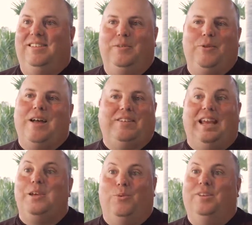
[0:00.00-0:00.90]
and if you ask
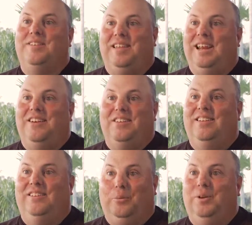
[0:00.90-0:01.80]
any real estate
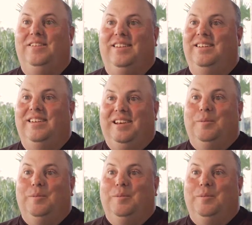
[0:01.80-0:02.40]
agent, the reason